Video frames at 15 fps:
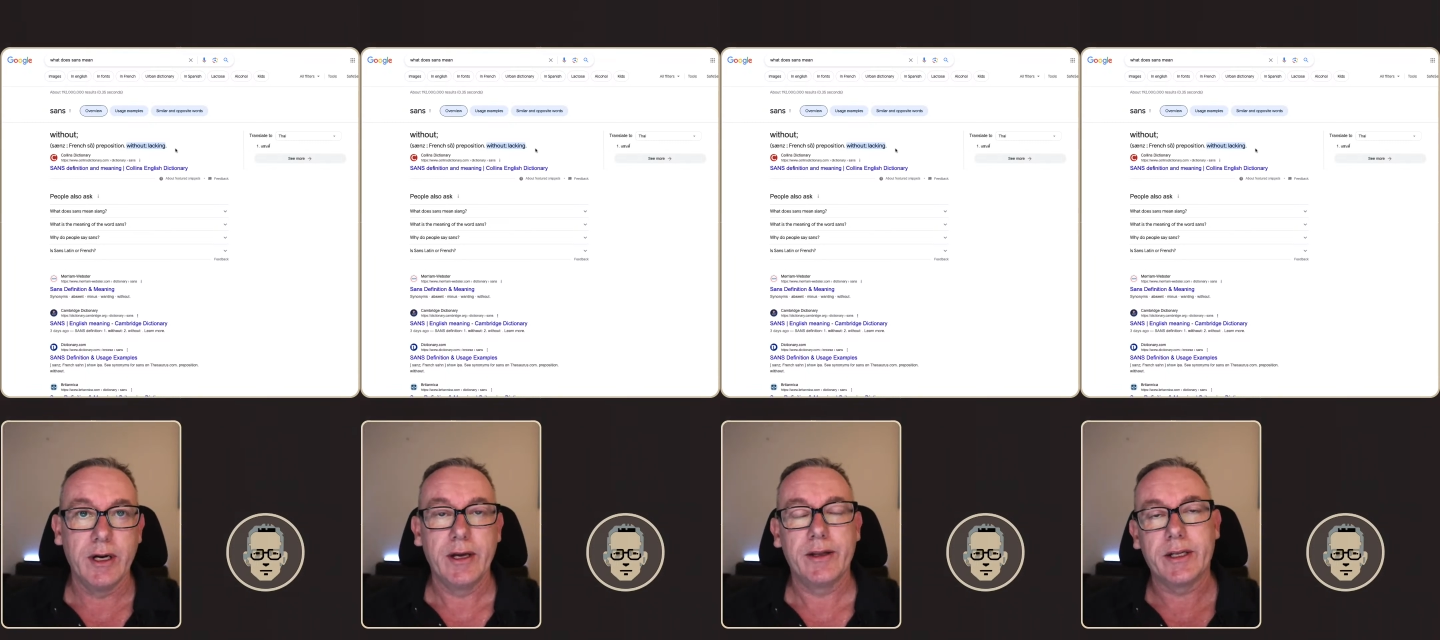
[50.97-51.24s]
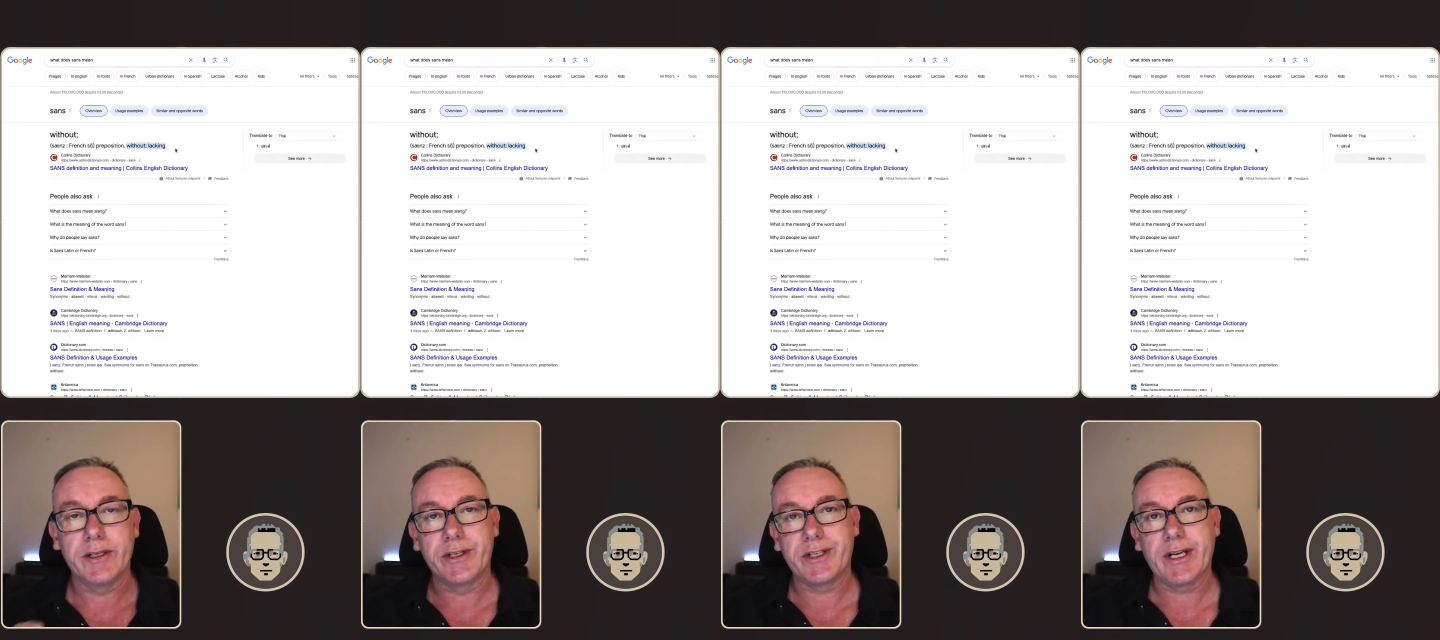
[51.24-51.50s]

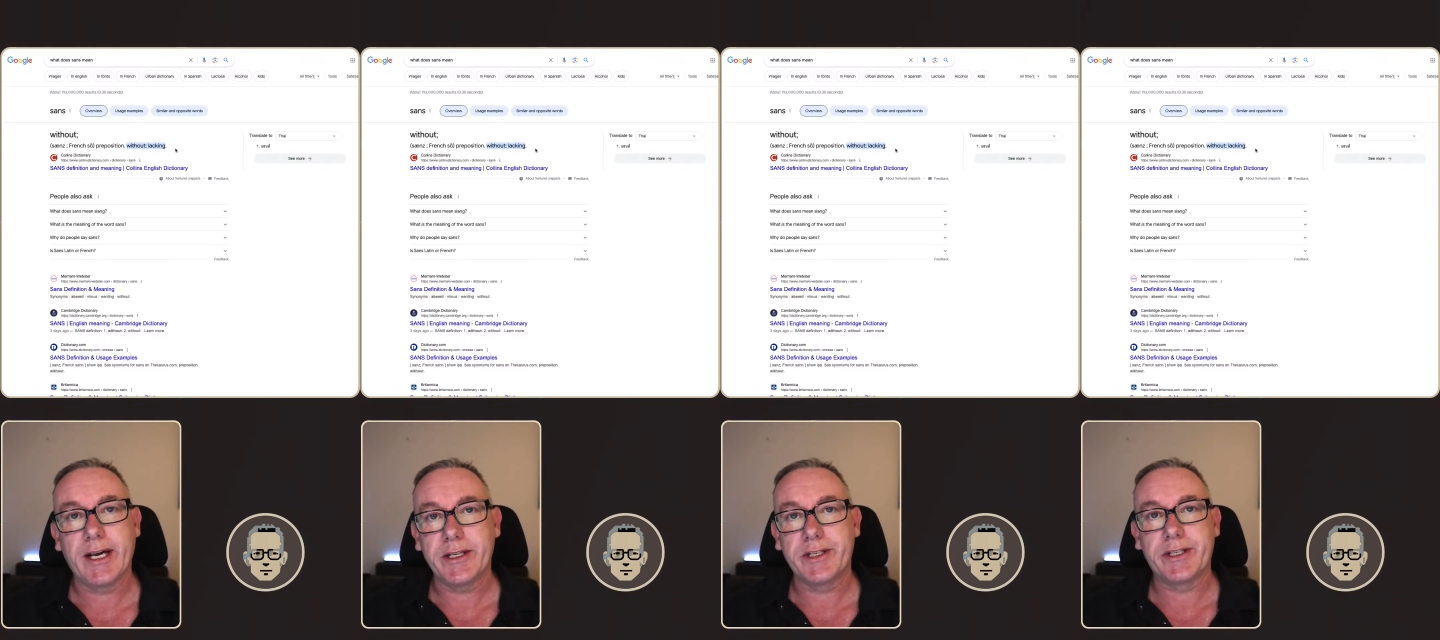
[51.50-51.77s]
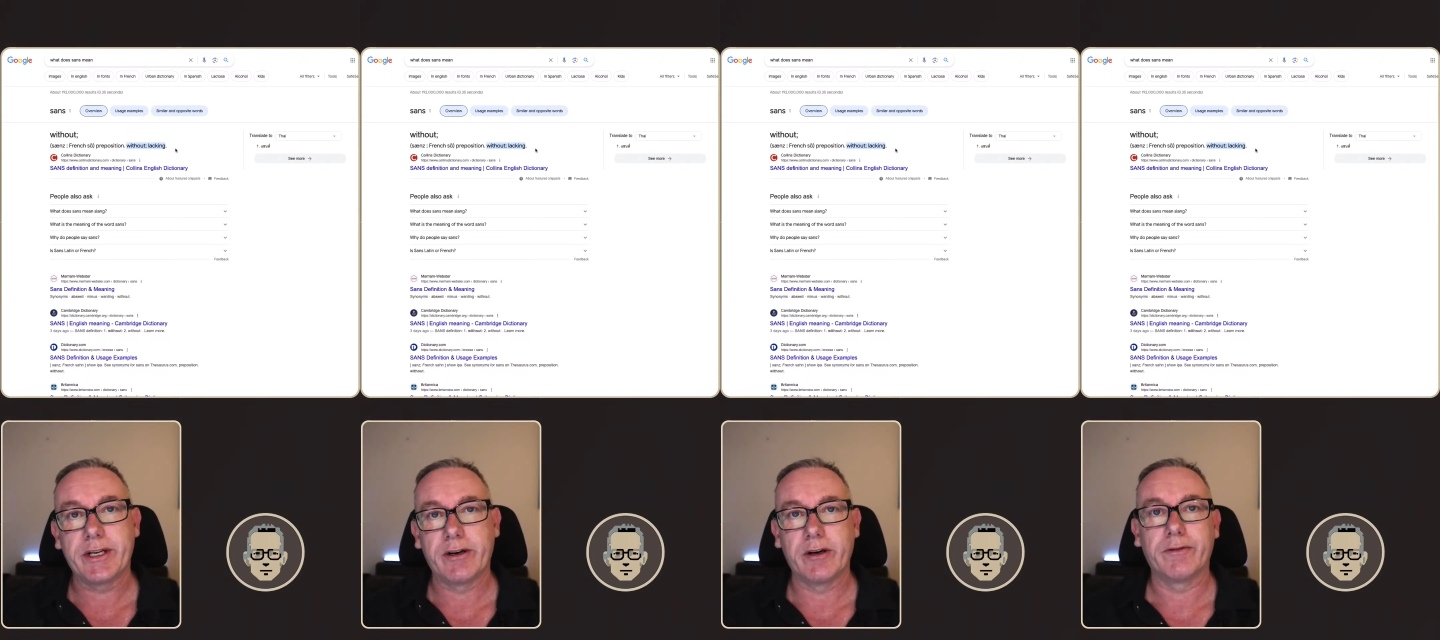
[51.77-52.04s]
then sans
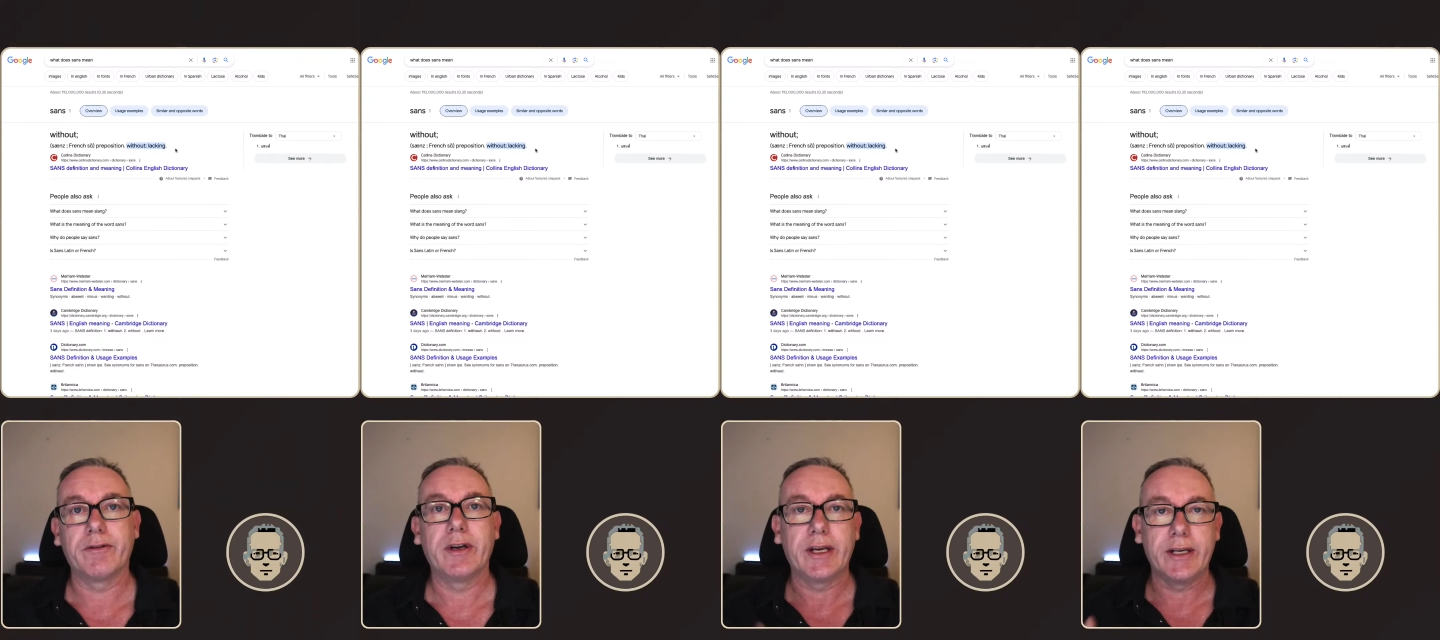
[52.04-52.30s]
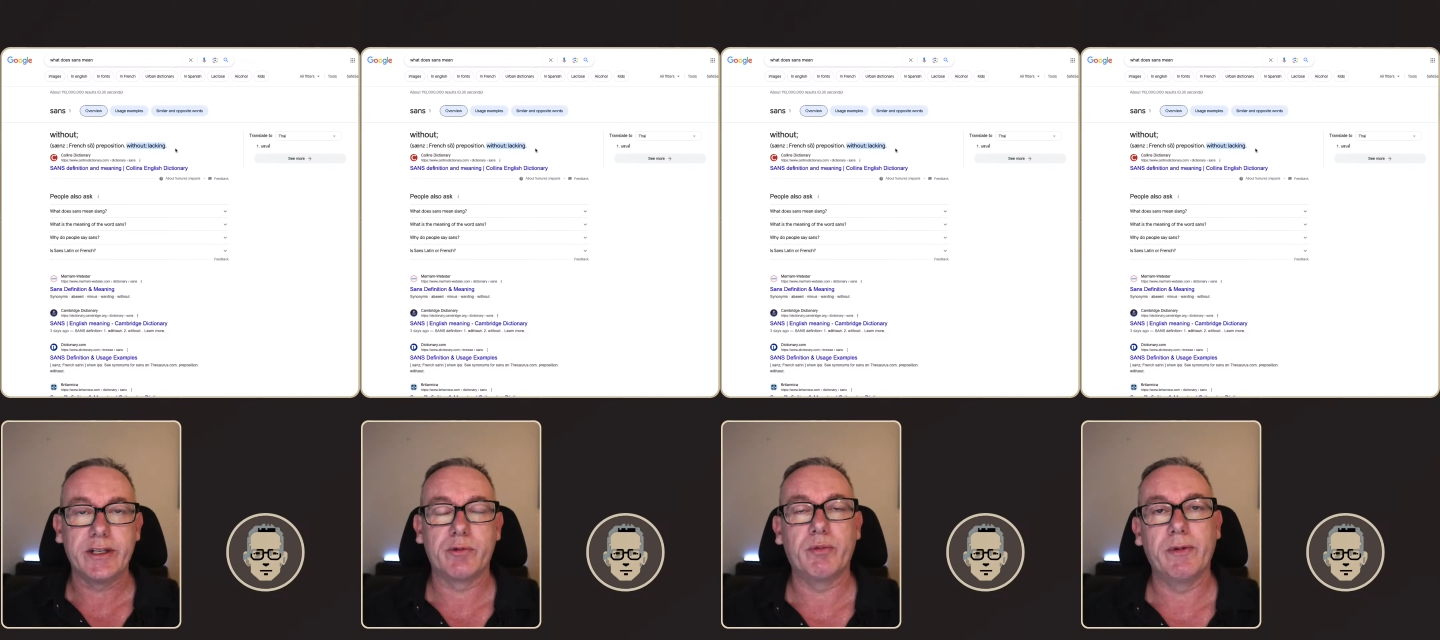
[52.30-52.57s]
serif
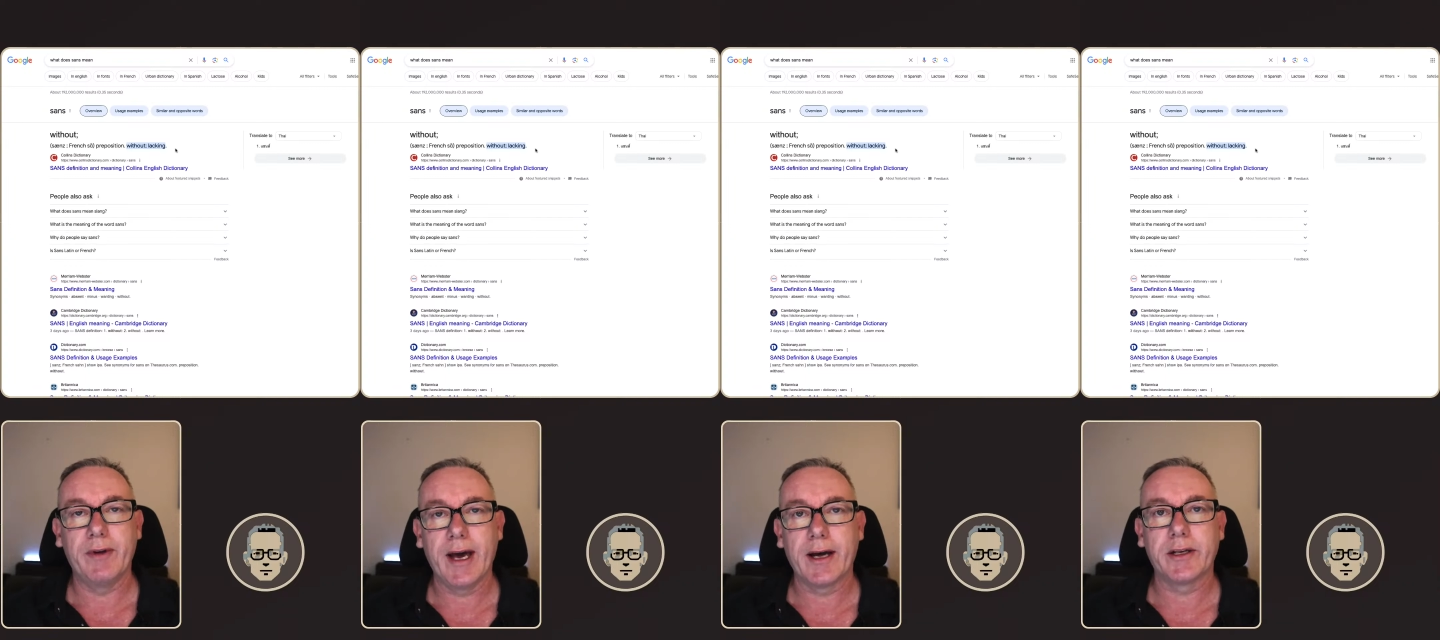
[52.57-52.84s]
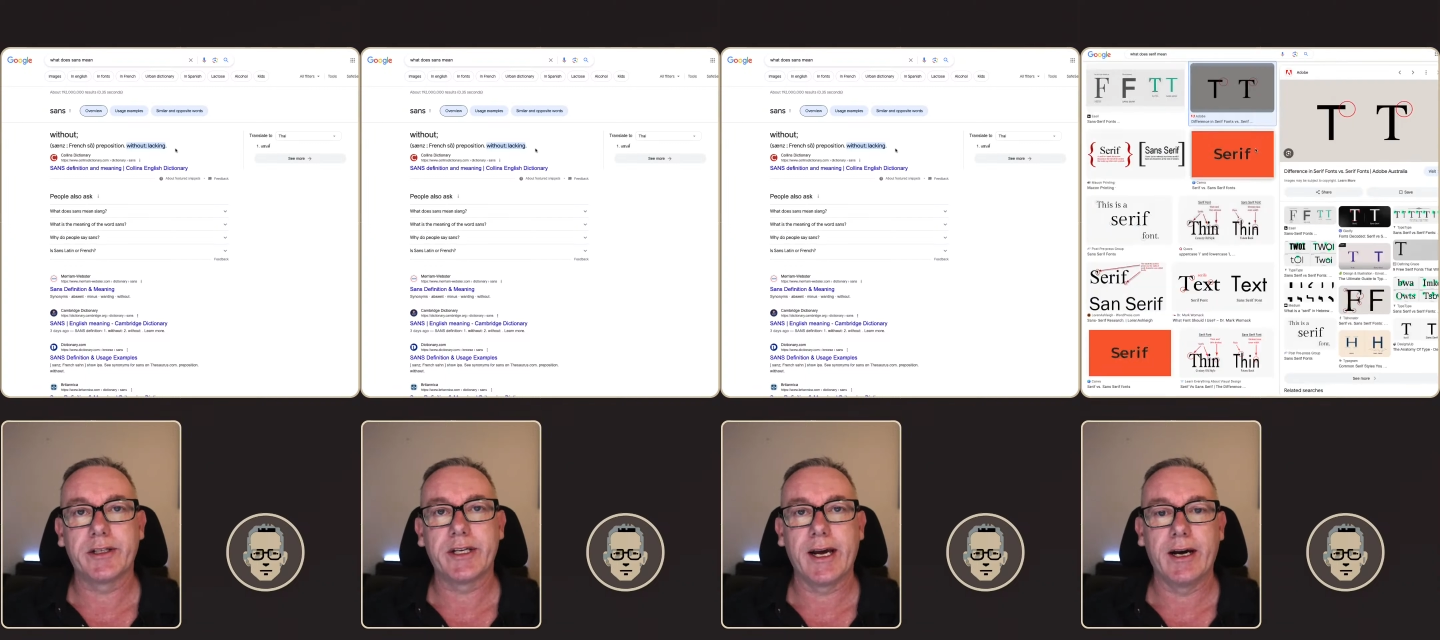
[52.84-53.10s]
is without
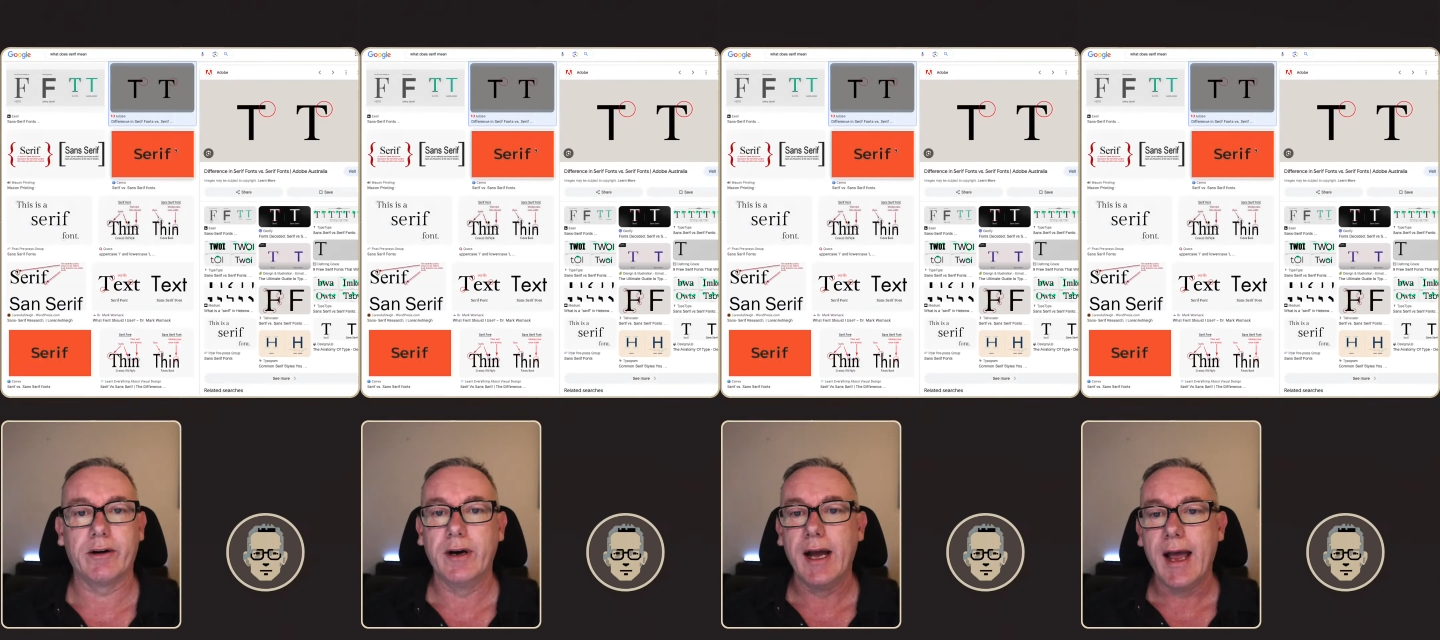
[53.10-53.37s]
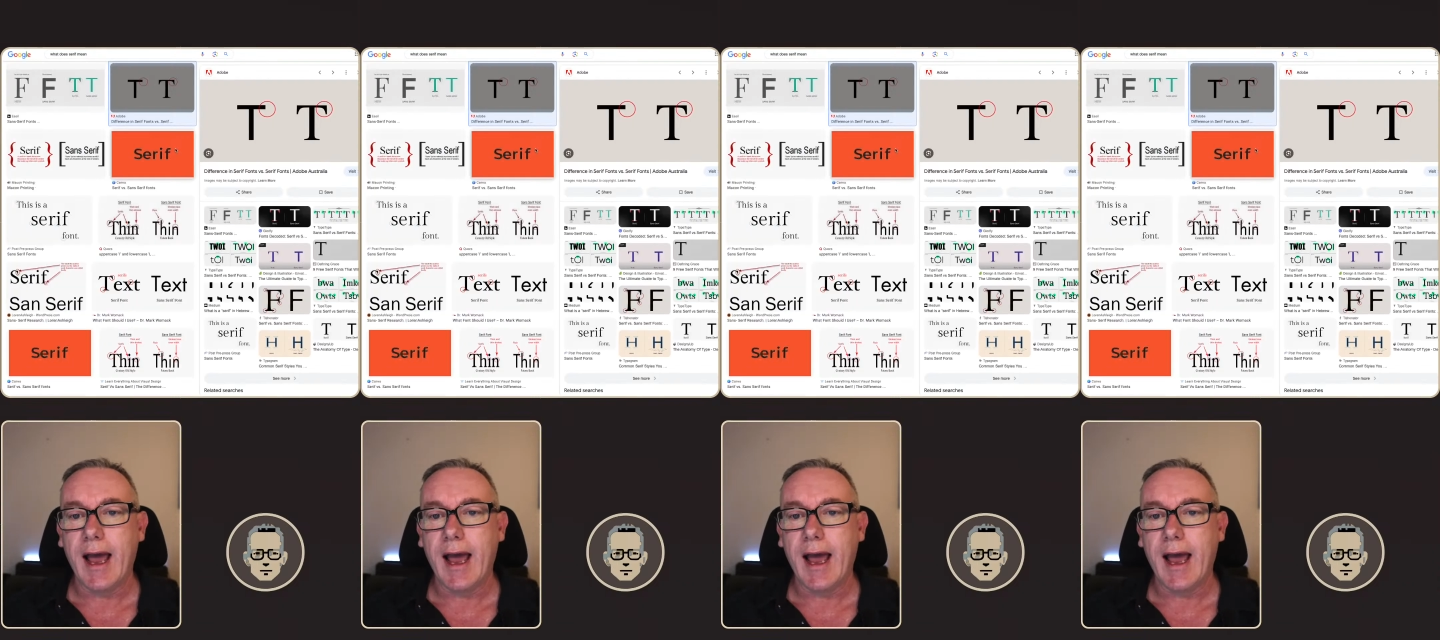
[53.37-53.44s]
a tail.